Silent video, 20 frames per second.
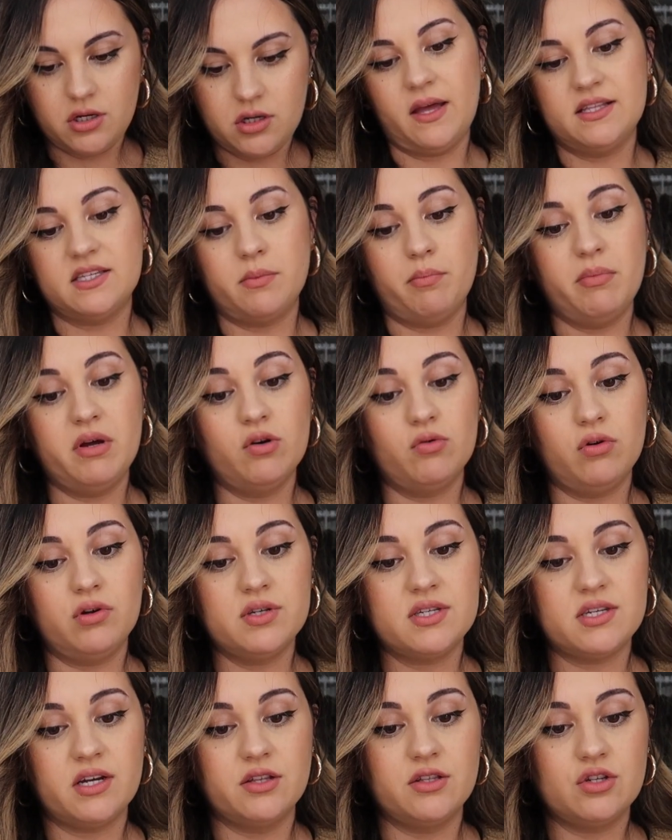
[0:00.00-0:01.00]
It's a mineral
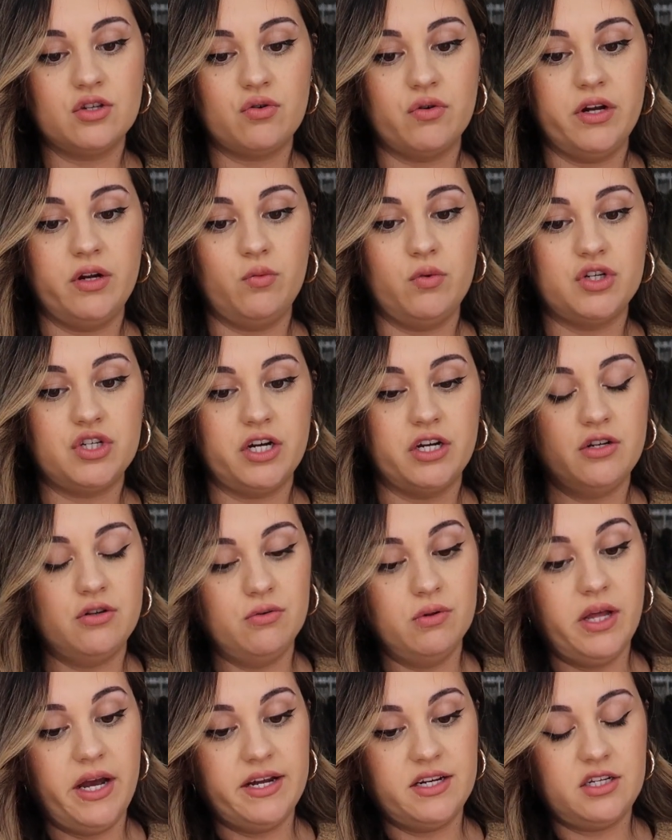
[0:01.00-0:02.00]
sunscreen, which I
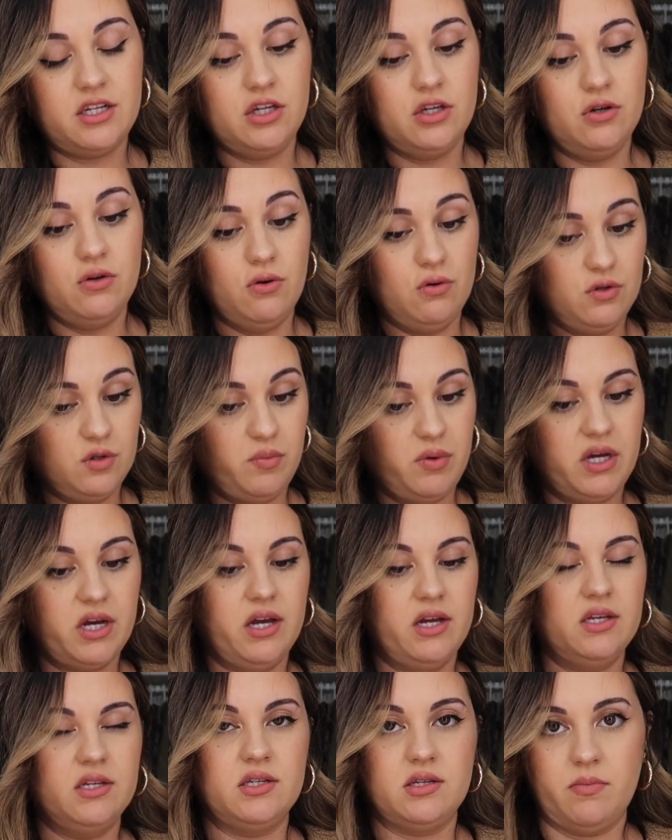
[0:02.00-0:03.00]
do like to use
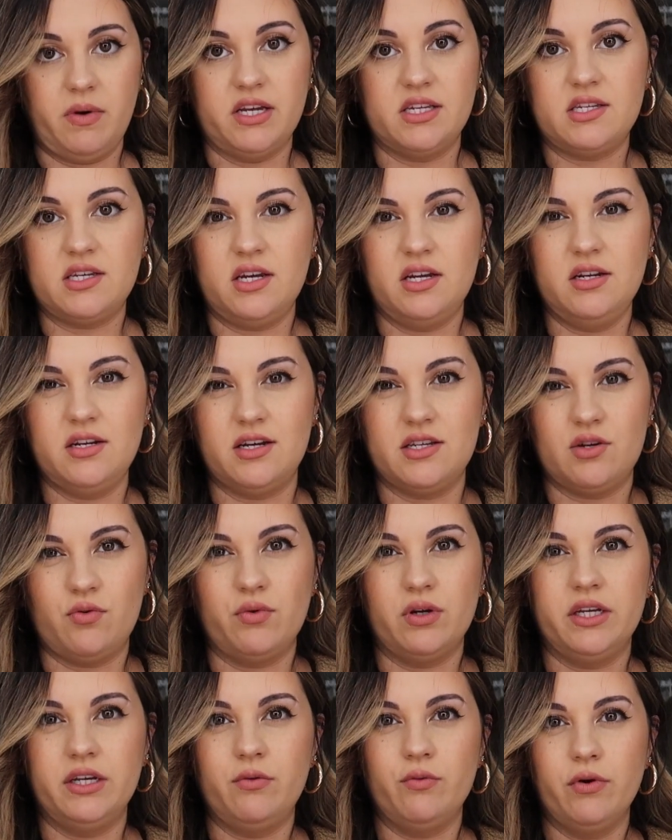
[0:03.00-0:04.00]
because my skin doesn't
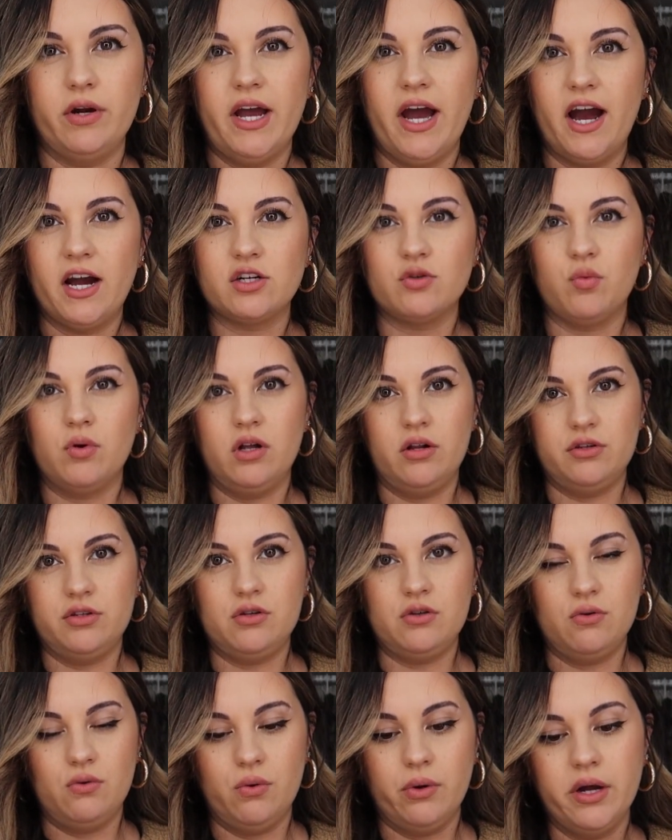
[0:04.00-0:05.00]
really react well
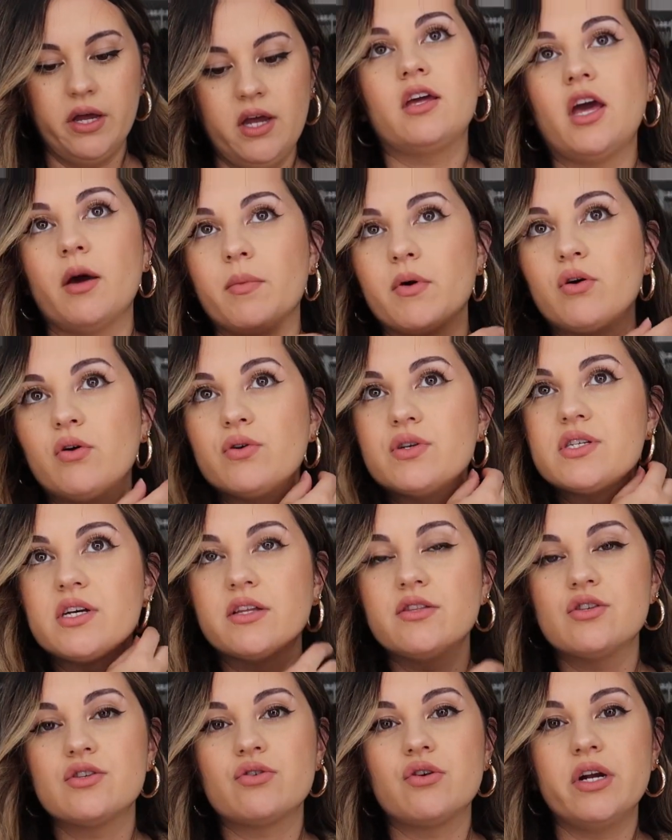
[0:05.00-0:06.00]
to chemical
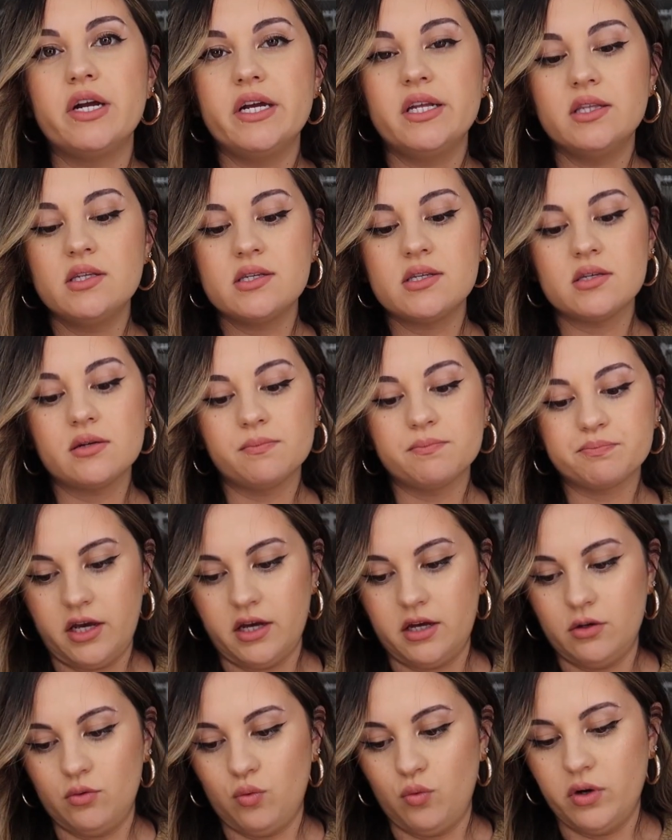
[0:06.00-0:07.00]
sunscreens.
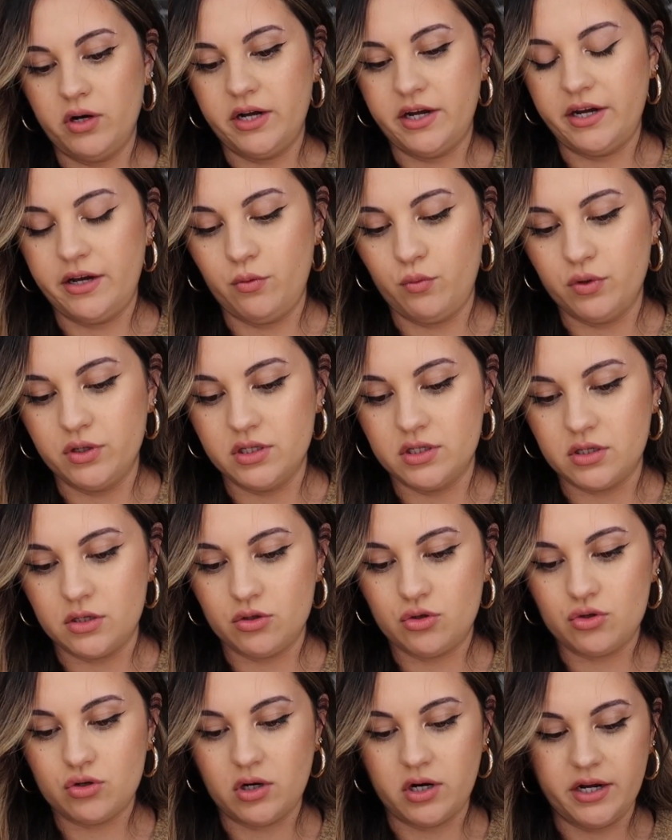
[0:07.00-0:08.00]
And when I was
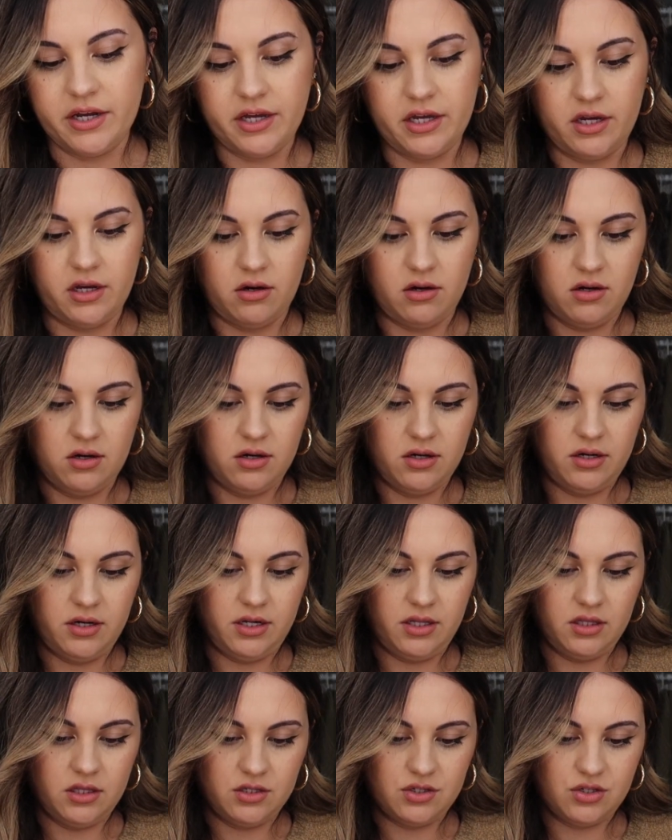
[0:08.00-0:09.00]
trying it on
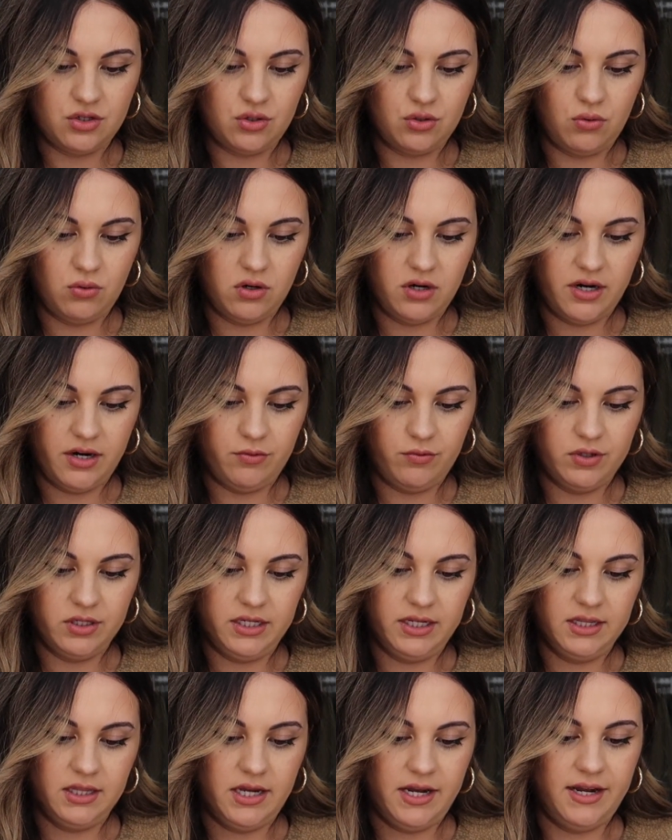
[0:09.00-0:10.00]
in the store, I
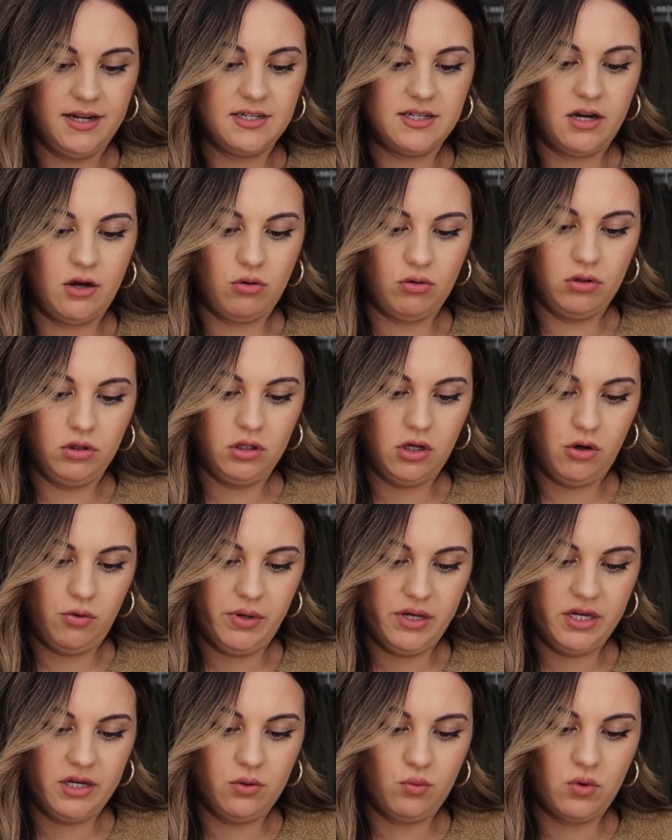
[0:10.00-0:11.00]
really liked how
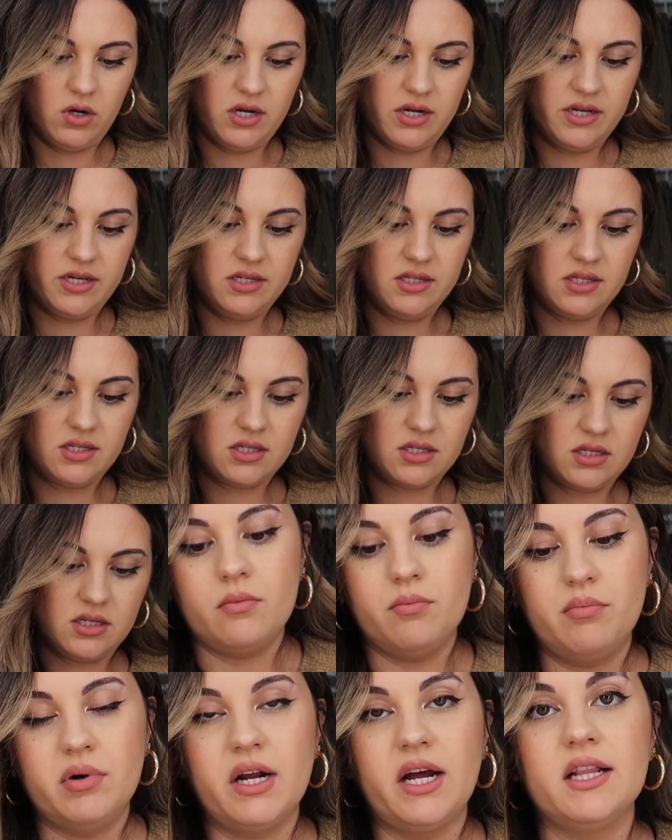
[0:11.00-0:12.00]
glowy it was.
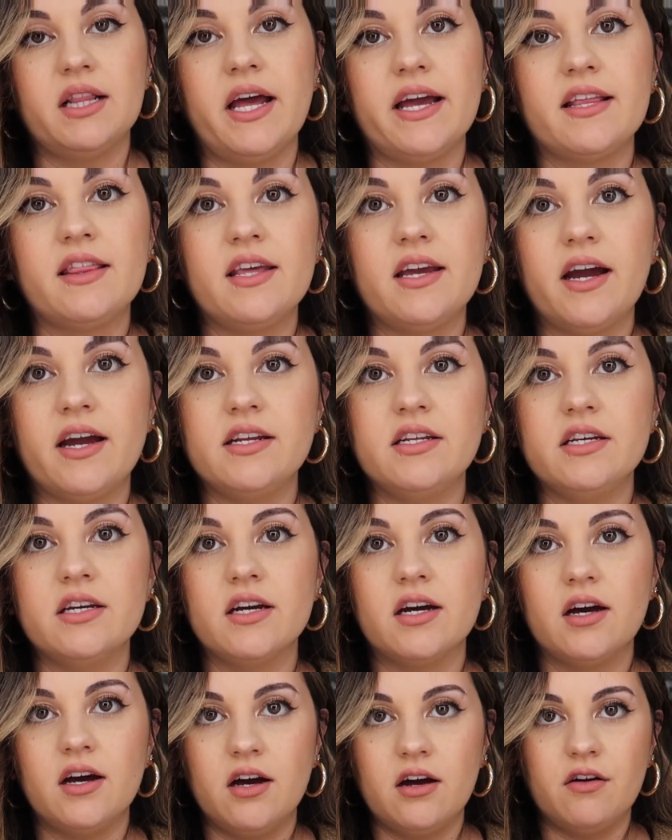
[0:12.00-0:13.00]
But I like the
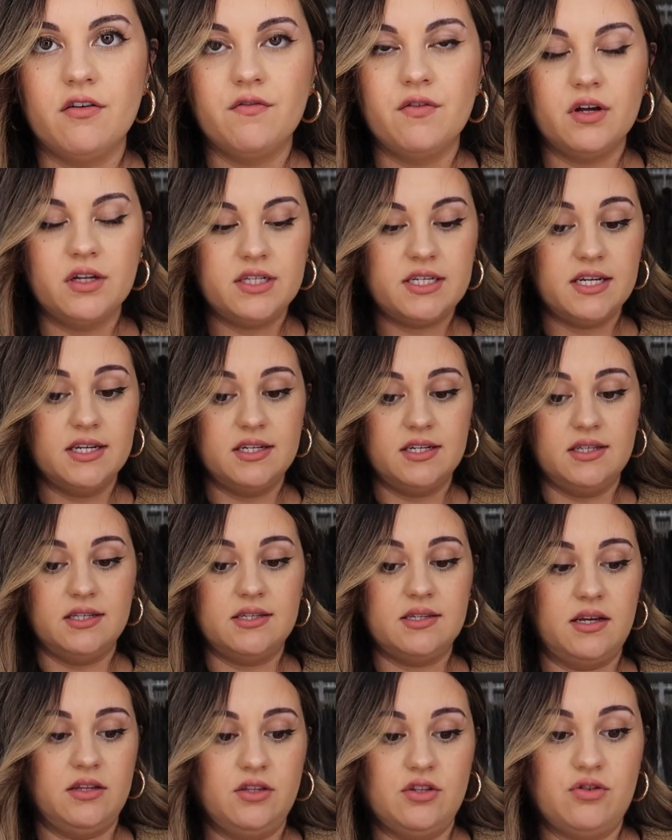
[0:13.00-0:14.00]
idea of tinted
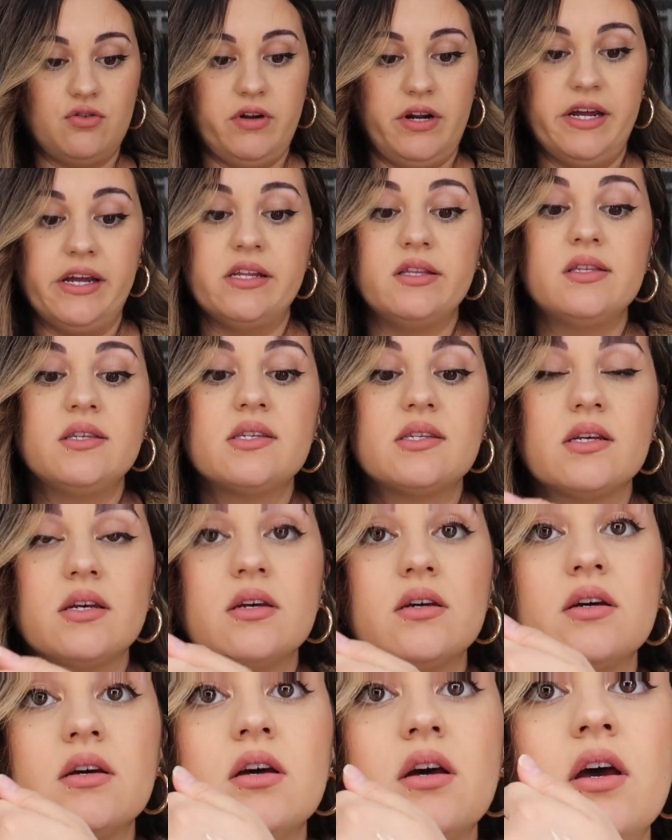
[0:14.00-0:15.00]
sunscreens.
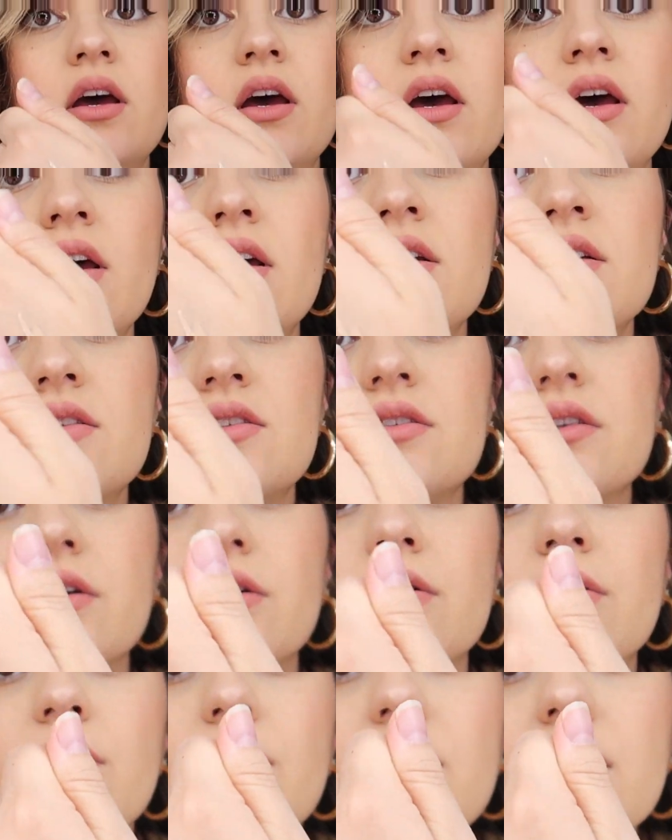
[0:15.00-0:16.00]

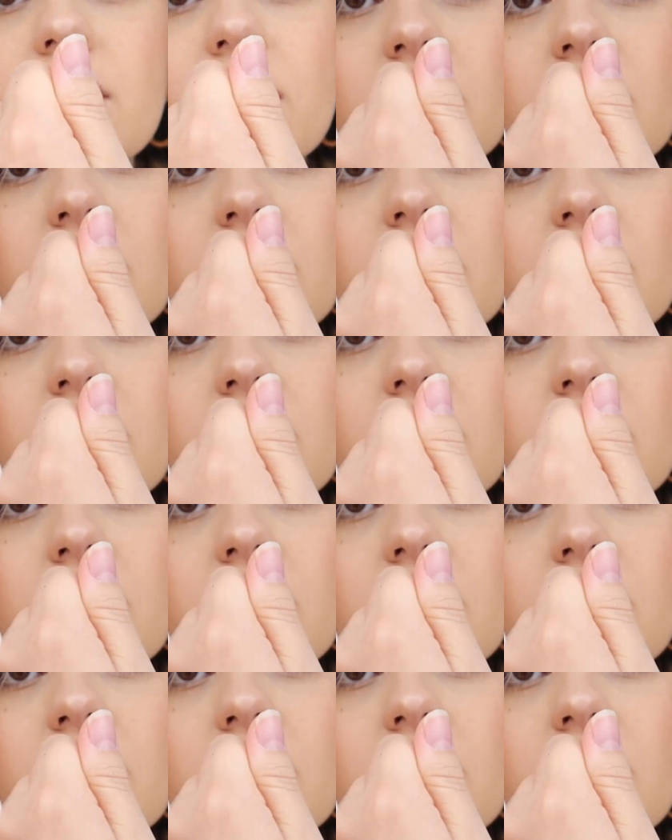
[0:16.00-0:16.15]
So